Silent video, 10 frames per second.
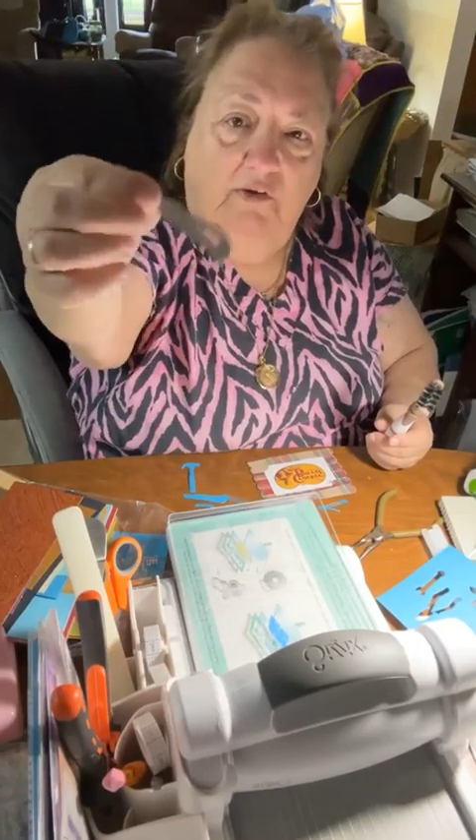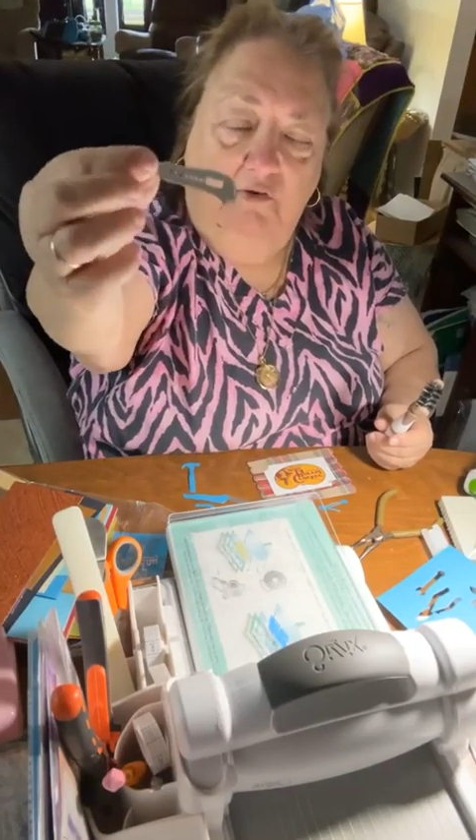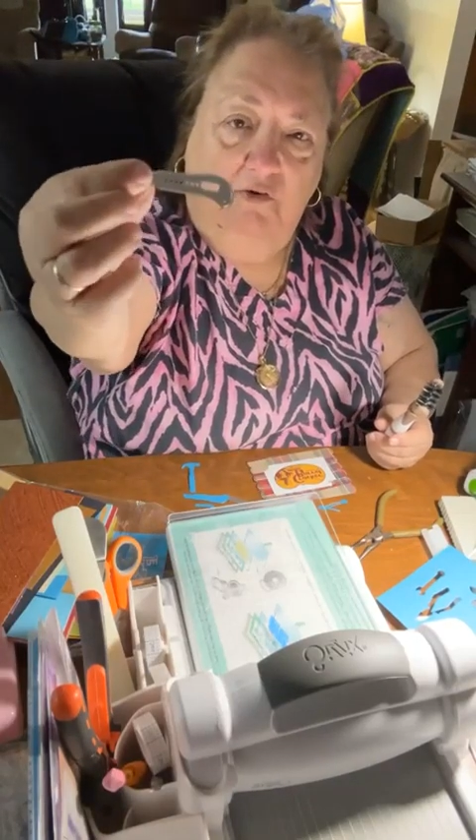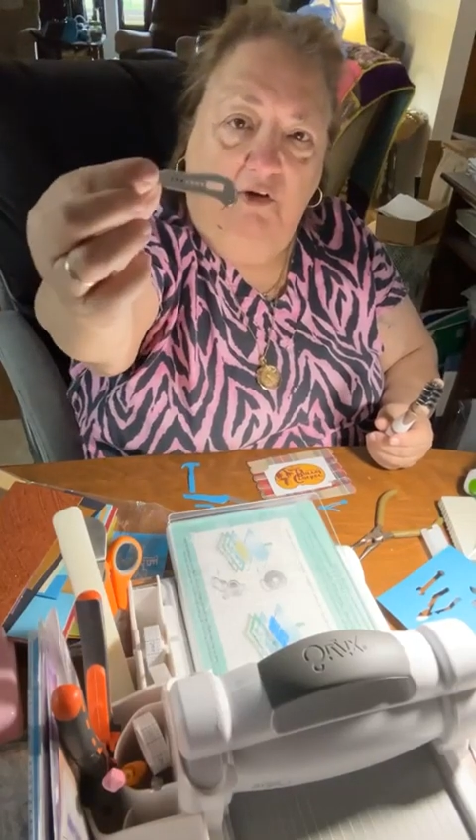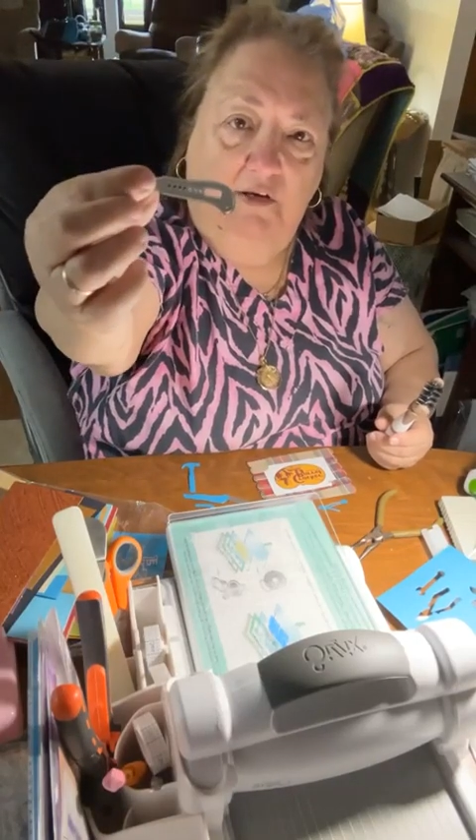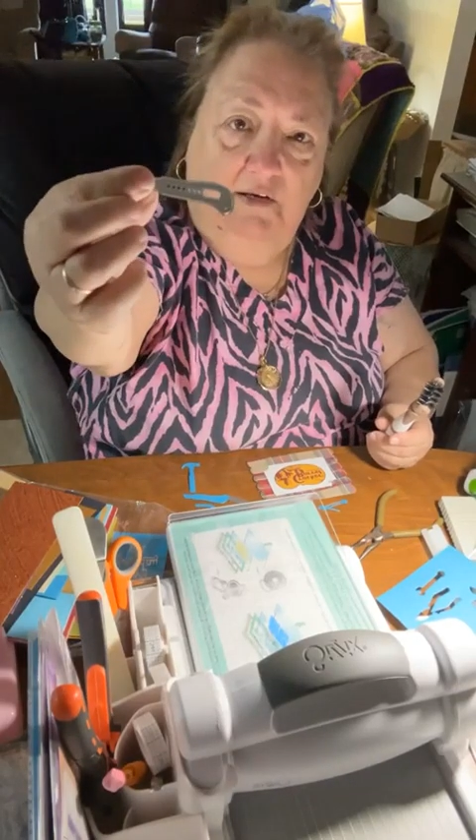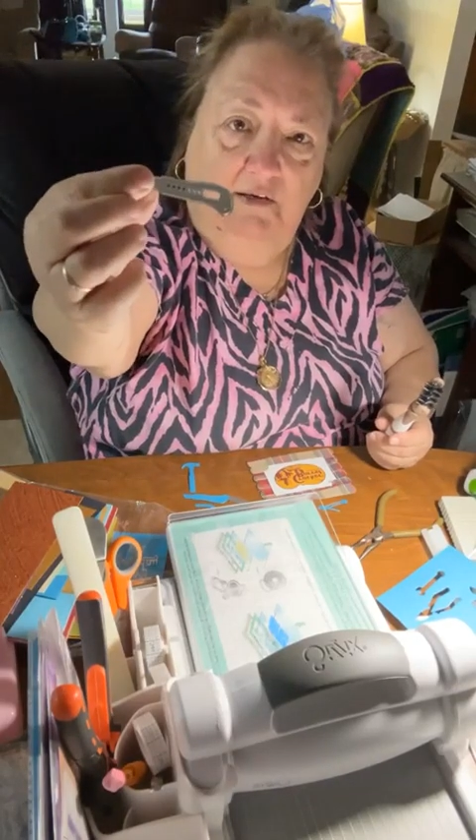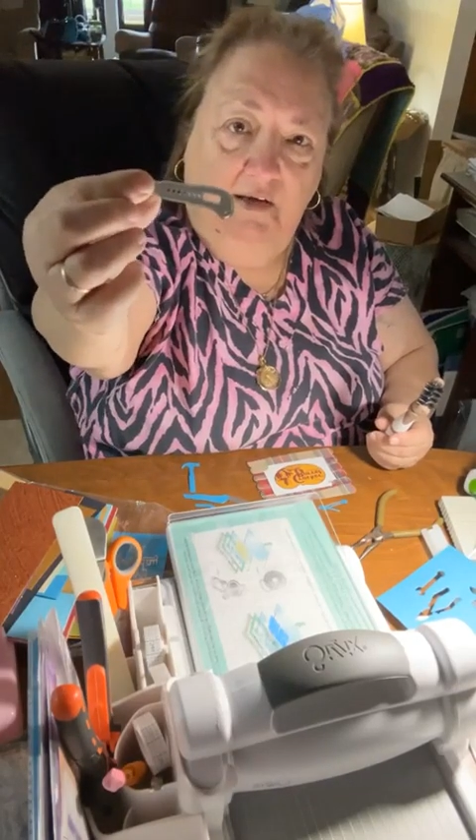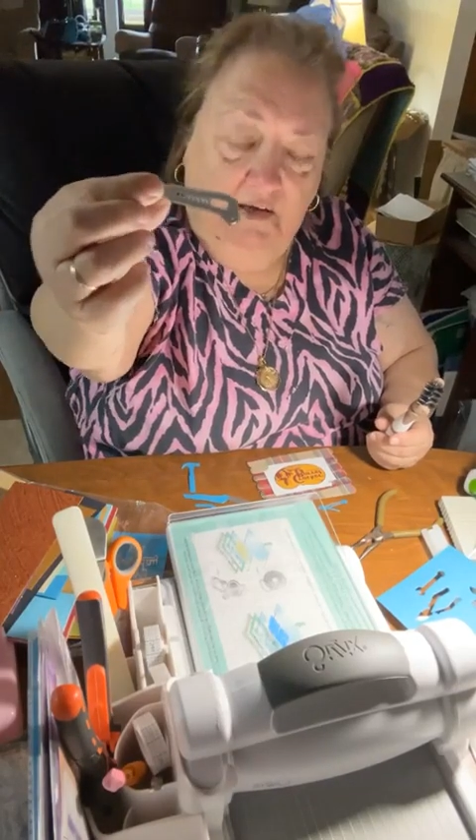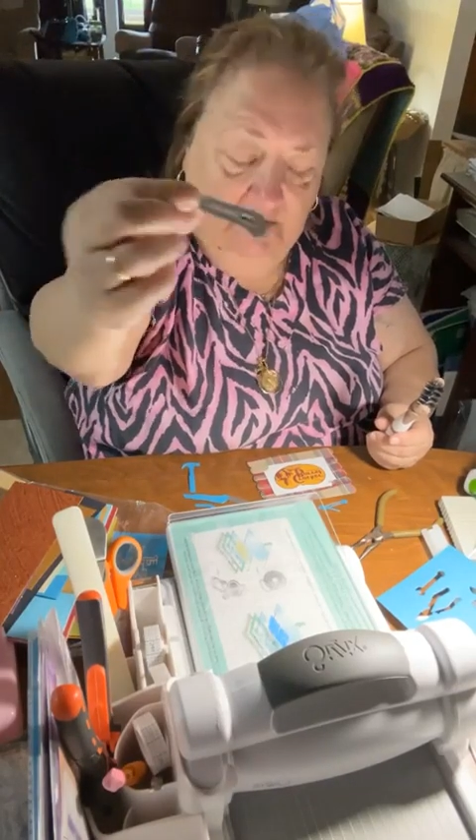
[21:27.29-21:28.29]
on your
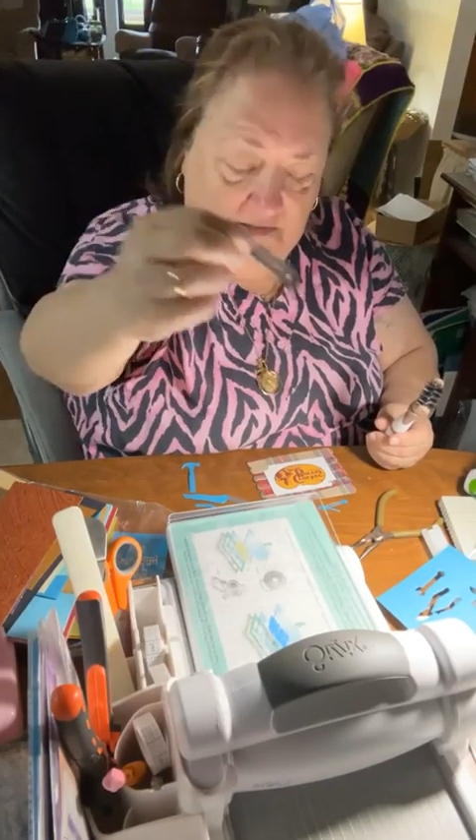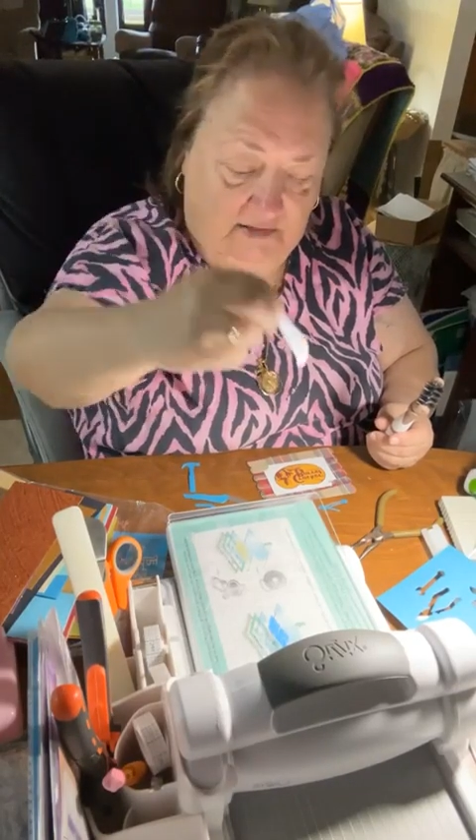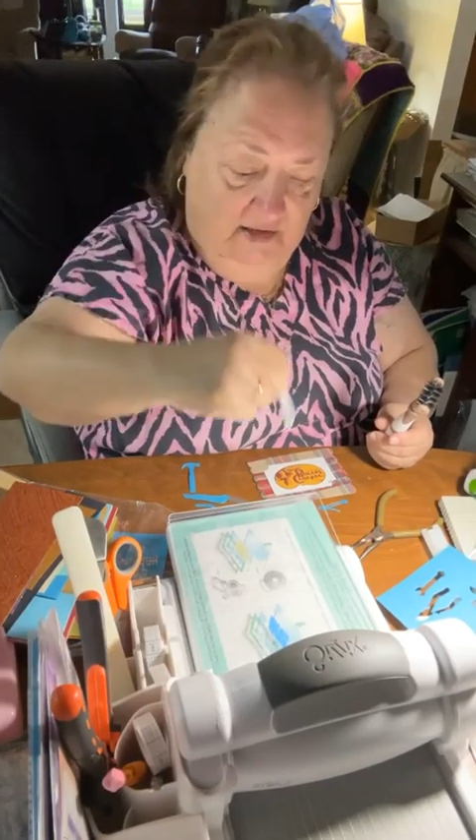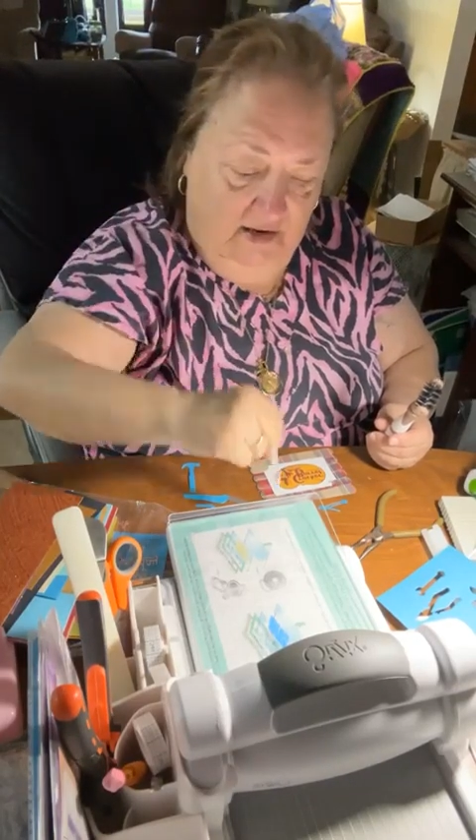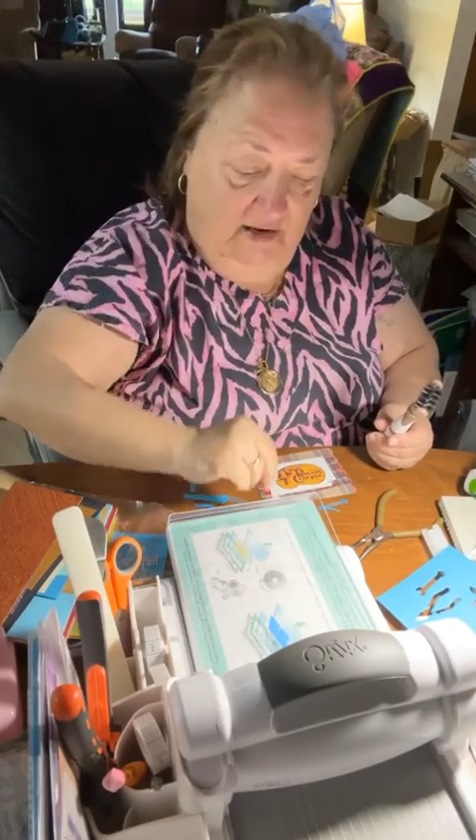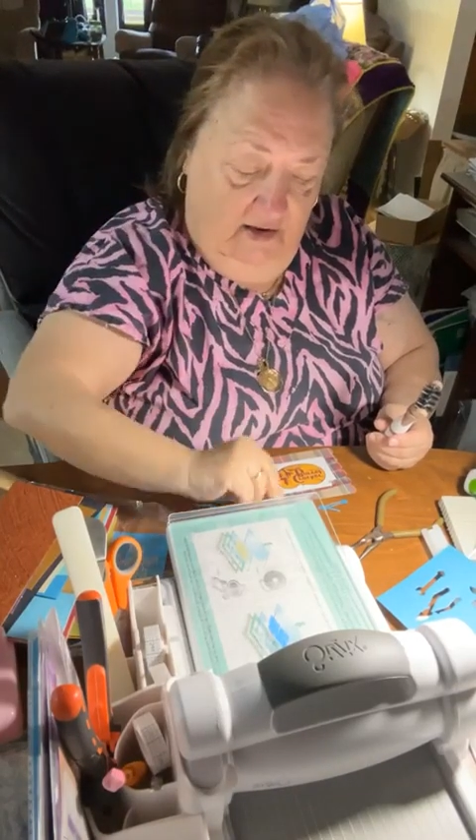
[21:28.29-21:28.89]
cutting dies,